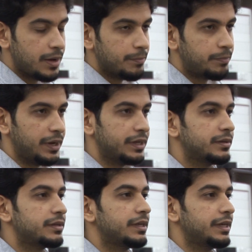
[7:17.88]
But
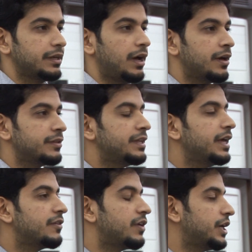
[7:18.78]
on the day
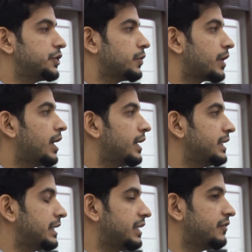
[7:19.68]
of Ashura, he
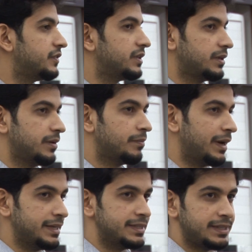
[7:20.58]
lived by
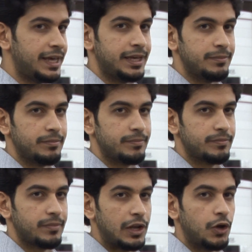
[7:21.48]
his name,
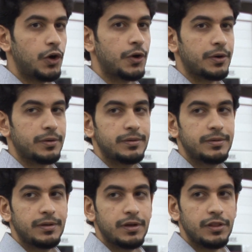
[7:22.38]
Al Hur
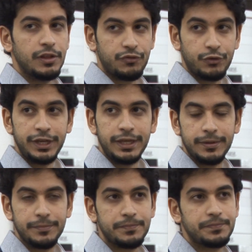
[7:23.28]
the
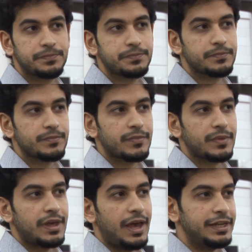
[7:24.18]
free.
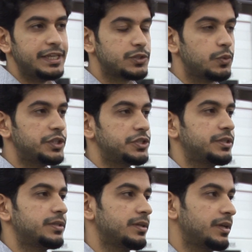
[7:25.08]
And he
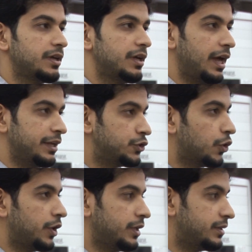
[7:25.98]
switched and
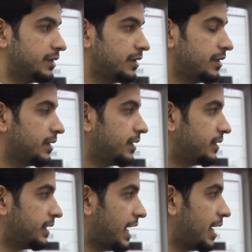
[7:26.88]
joined
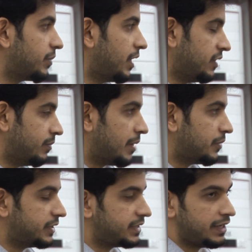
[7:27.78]
the camp of Imam
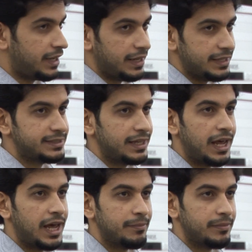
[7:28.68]
Hussein
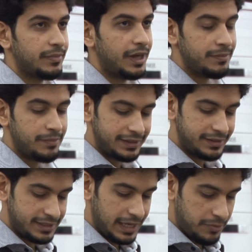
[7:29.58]
salam and met the
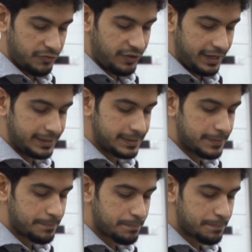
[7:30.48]
same fate.